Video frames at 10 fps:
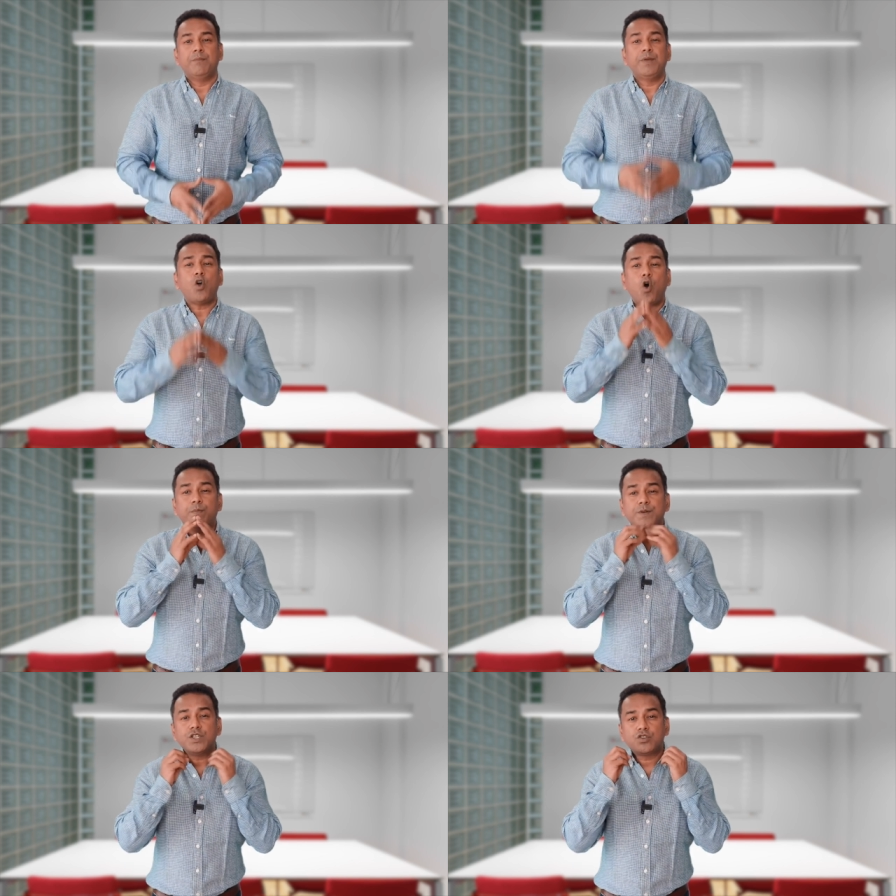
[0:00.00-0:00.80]
Be
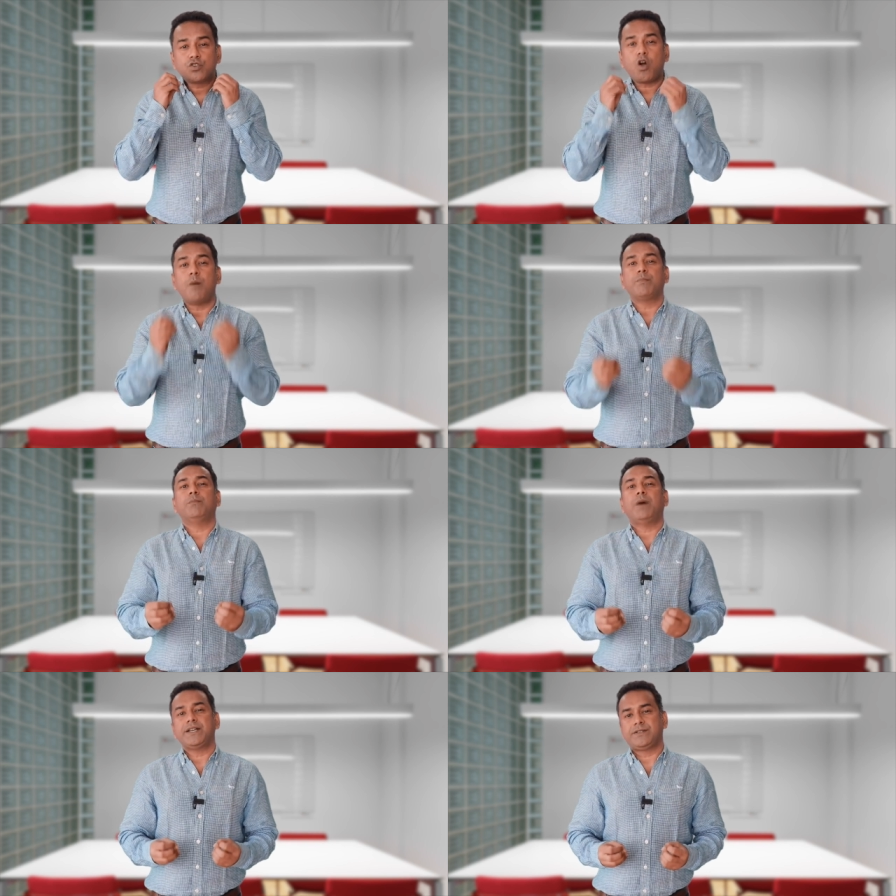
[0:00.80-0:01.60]
open to
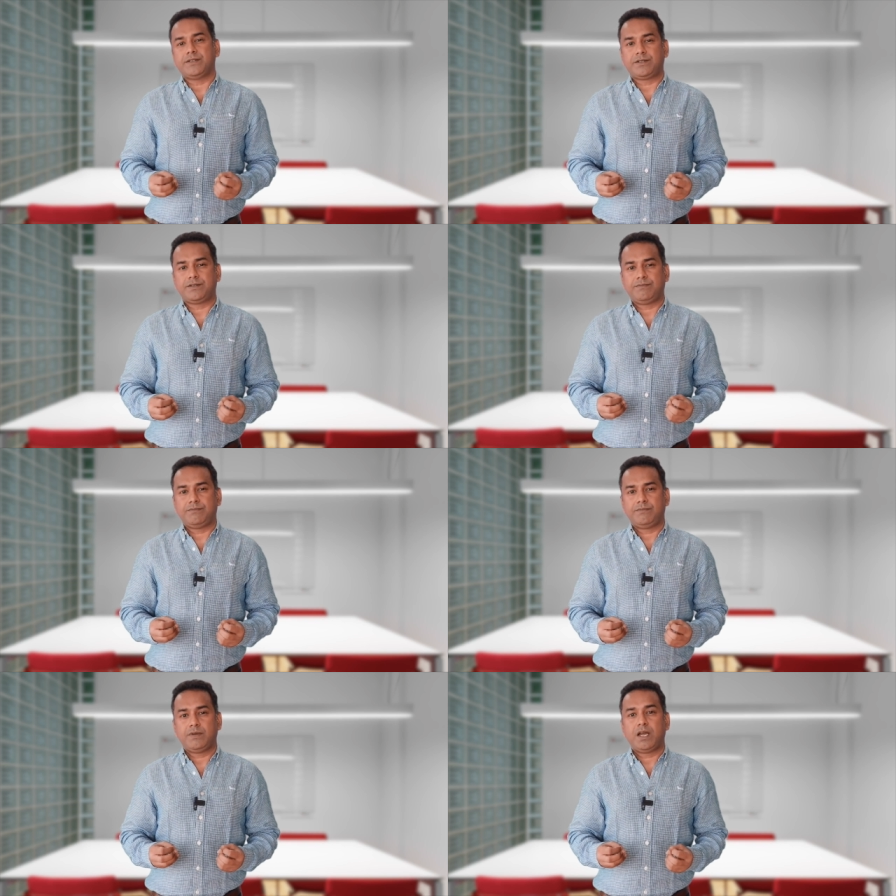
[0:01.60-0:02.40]
compromises
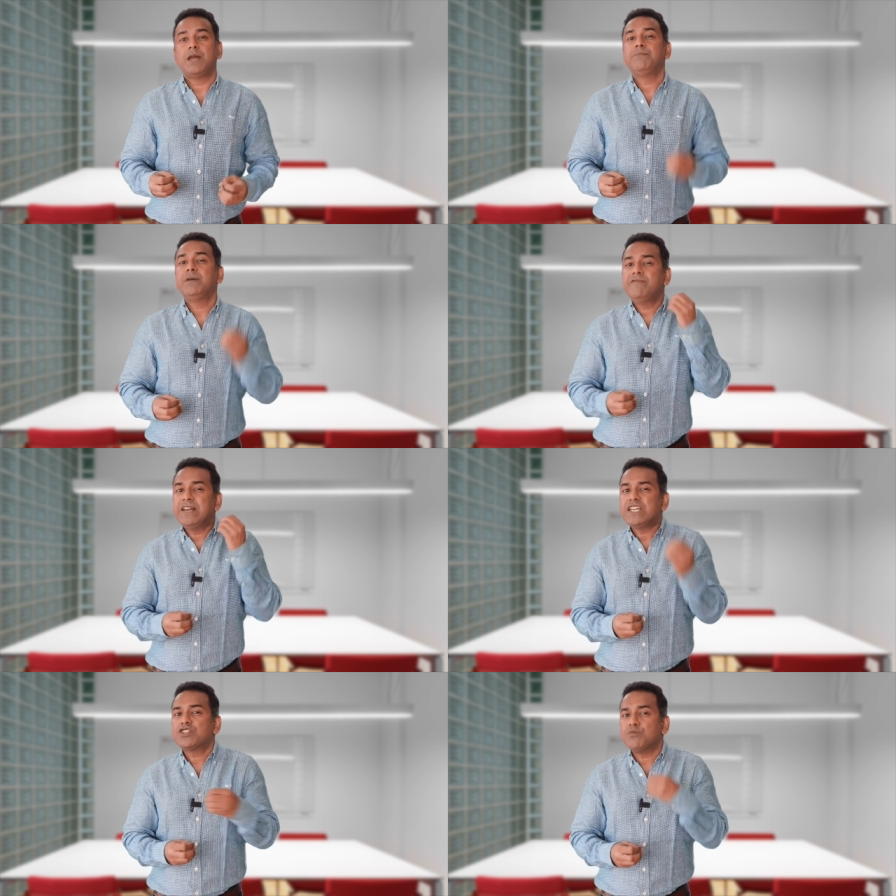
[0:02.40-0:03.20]
and be
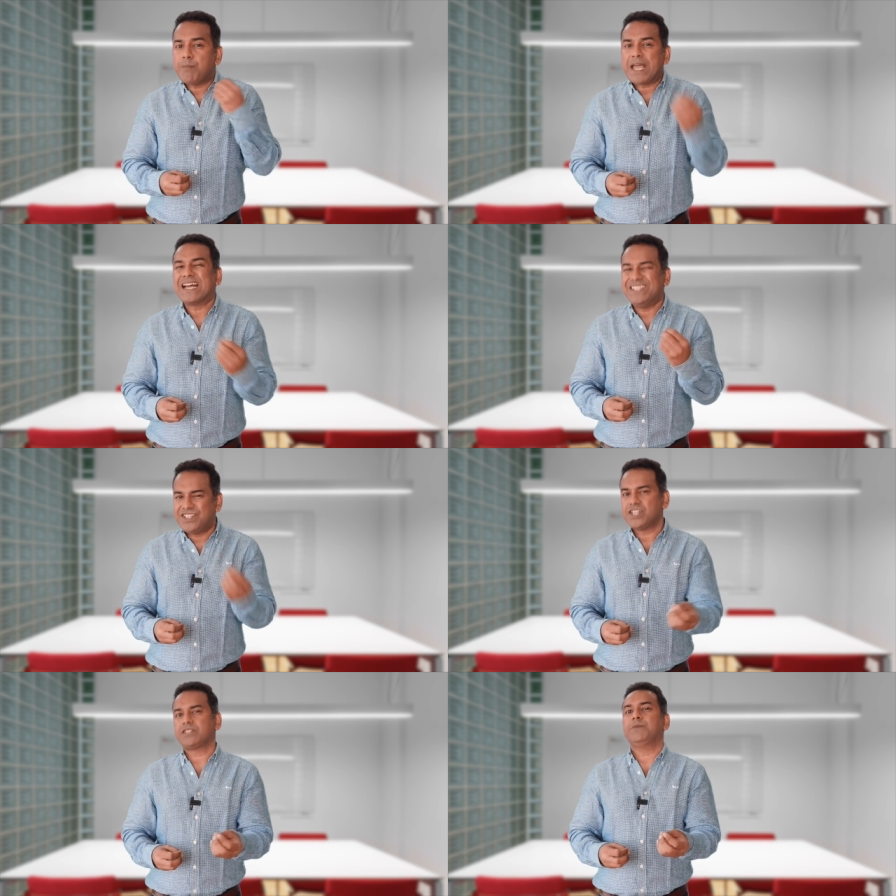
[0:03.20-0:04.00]
willing to make
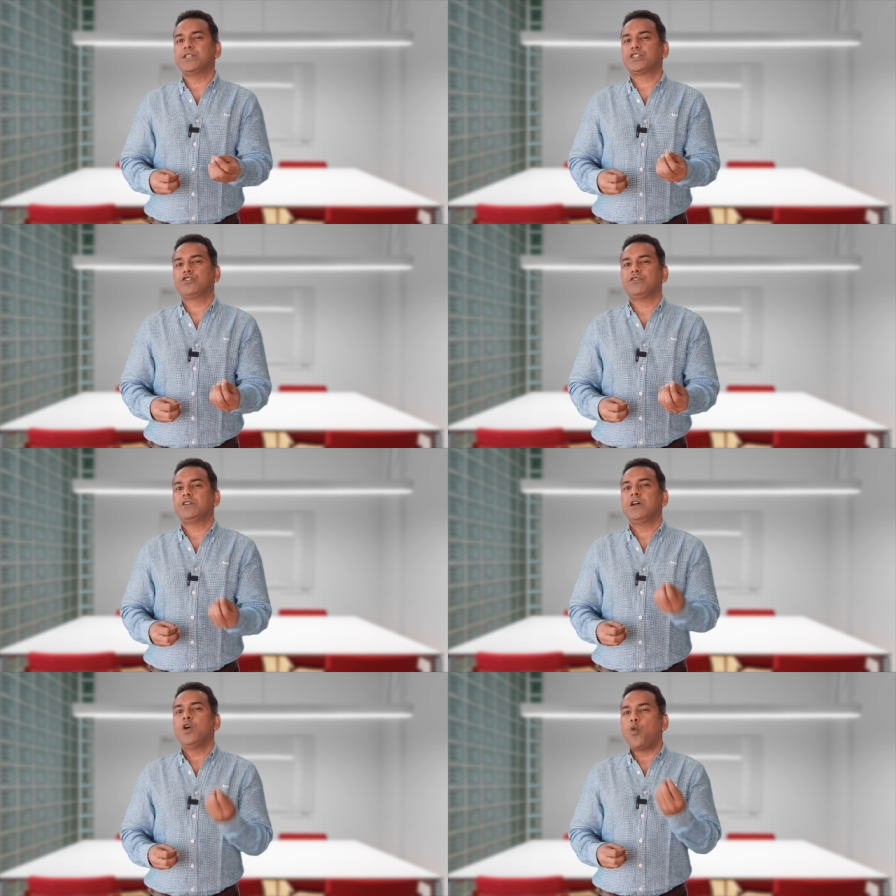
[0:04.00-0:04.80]
adjustments to your
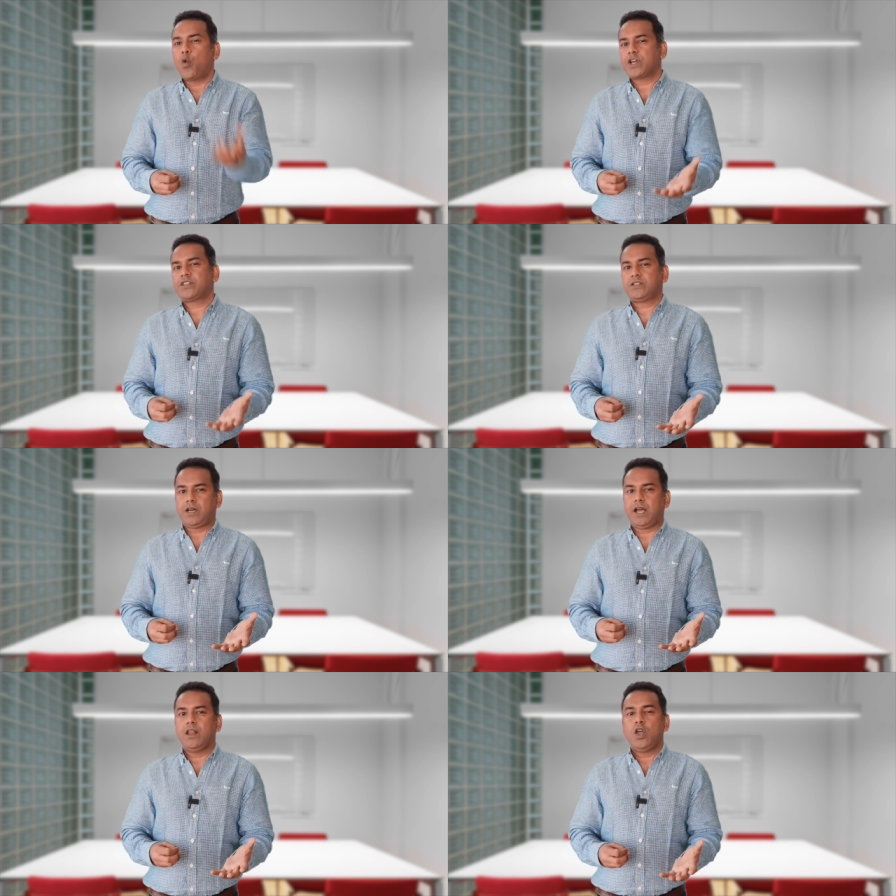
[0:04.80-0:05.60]
work
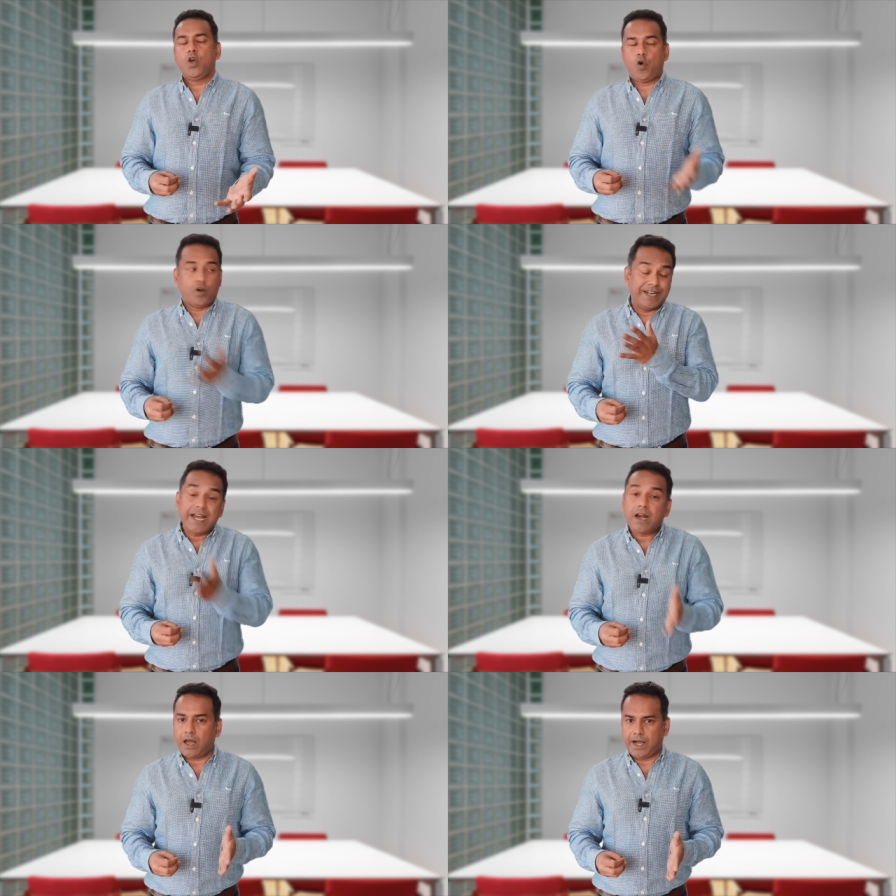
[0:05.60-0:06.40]
style or
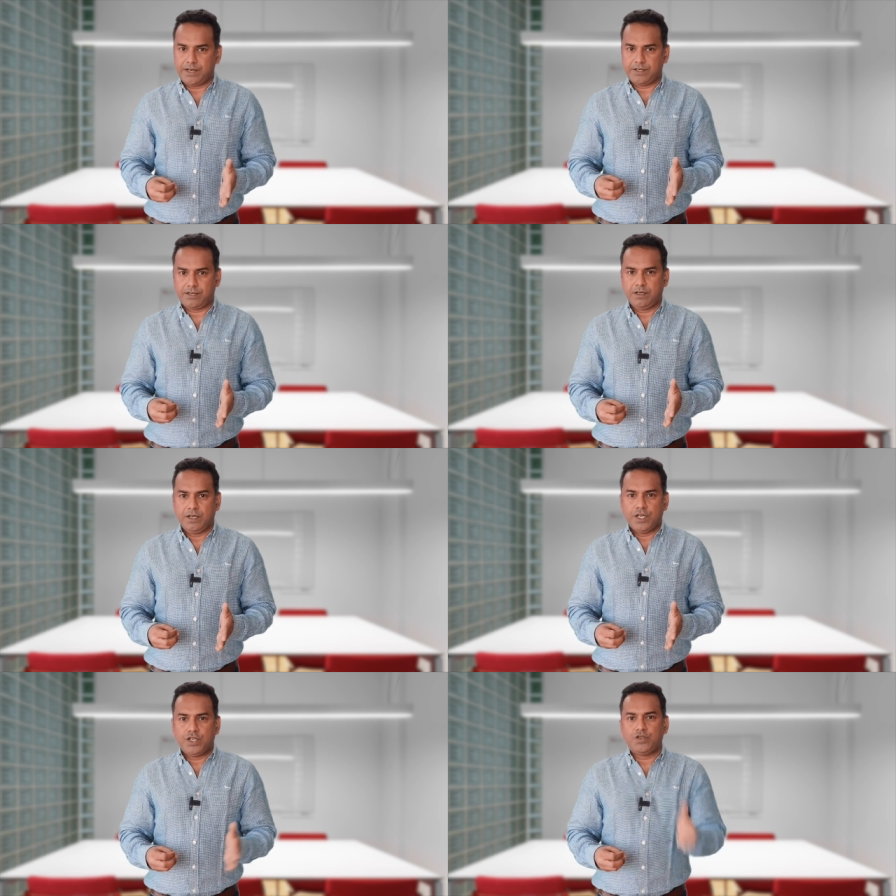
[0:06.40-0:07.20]
deadlines
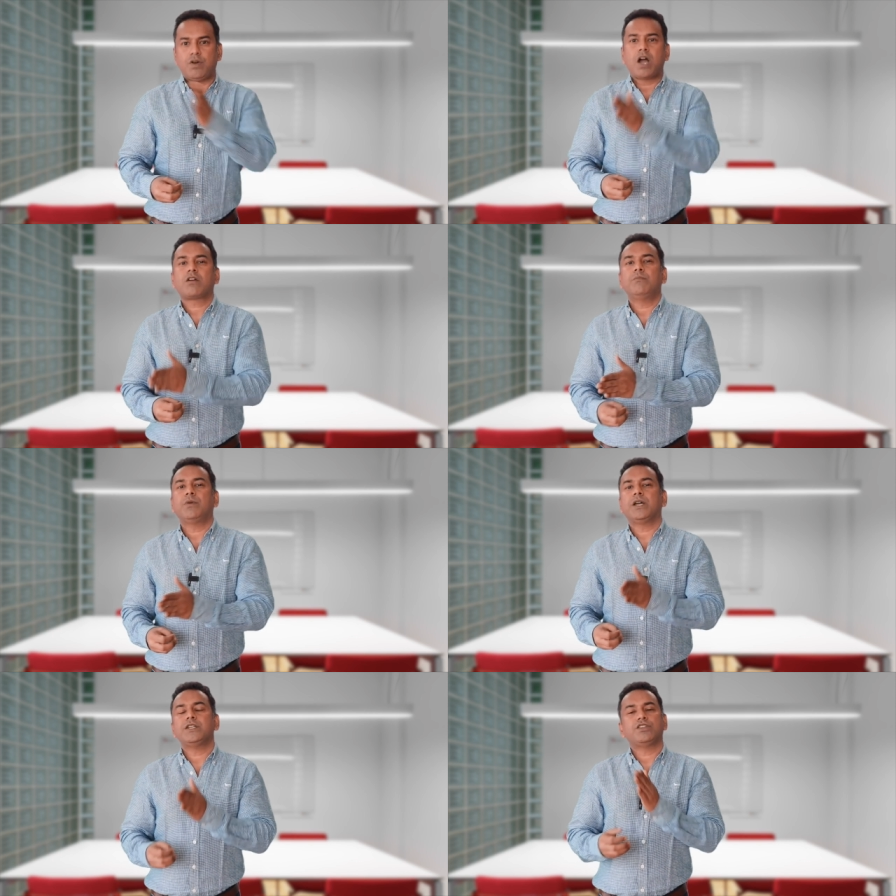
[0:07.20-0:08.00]
to
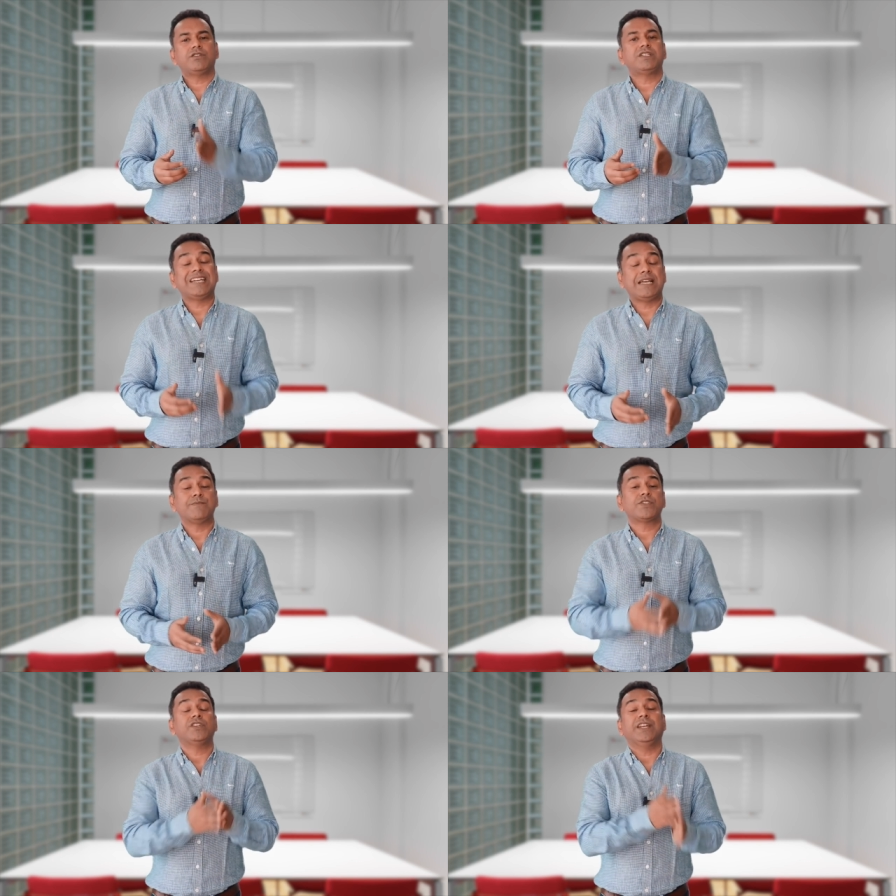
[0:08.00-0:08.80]
accommodate your
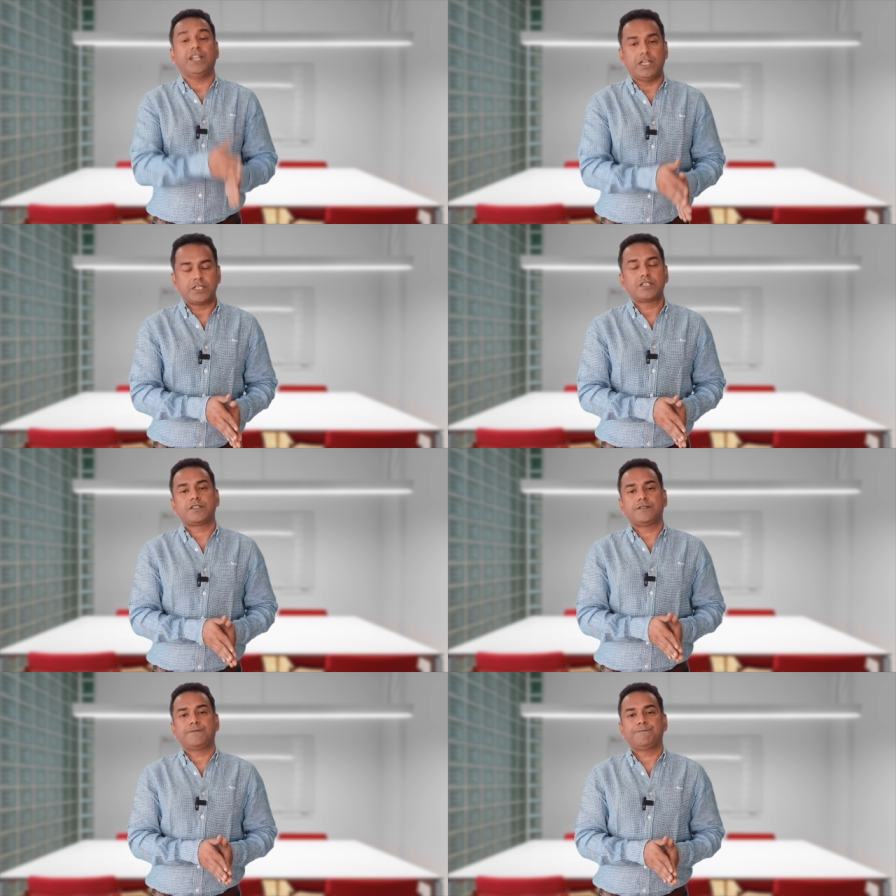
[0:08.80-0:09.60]
team's
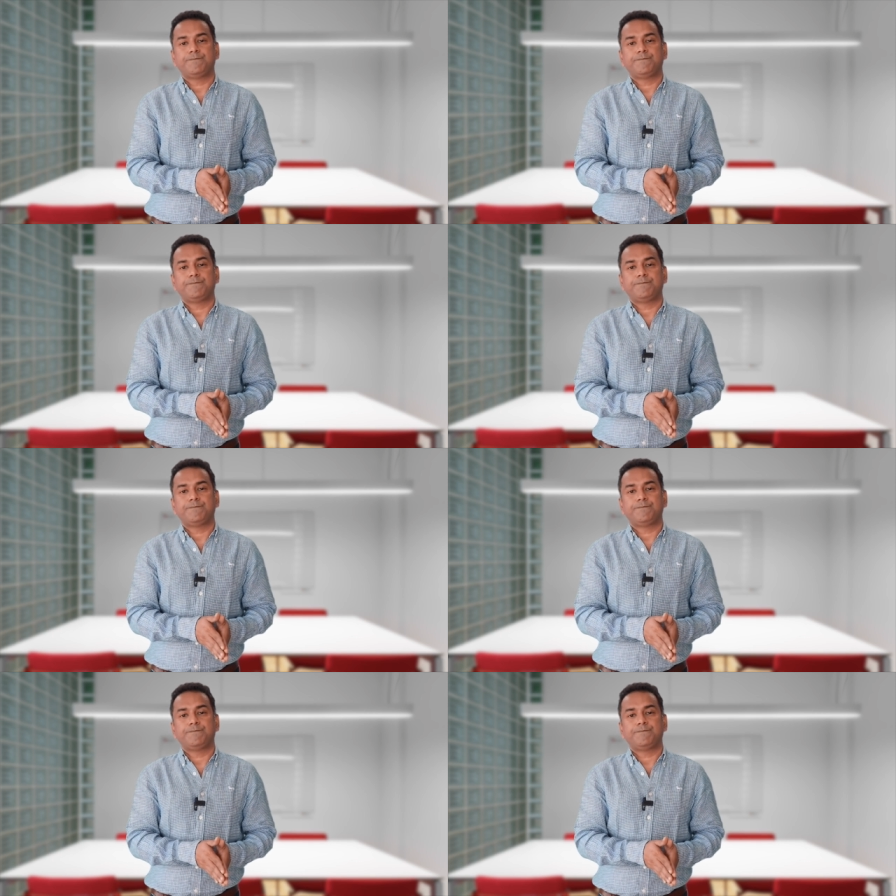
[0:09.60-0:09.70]
needs.